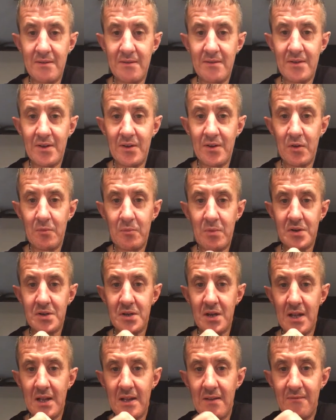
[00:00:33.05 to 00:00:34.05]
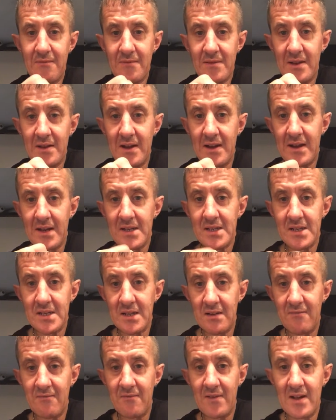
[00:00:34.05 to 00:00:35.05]
if I've got no pods left and it's
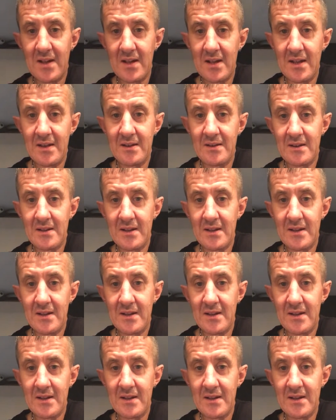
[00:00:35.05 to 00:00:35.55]
still fine,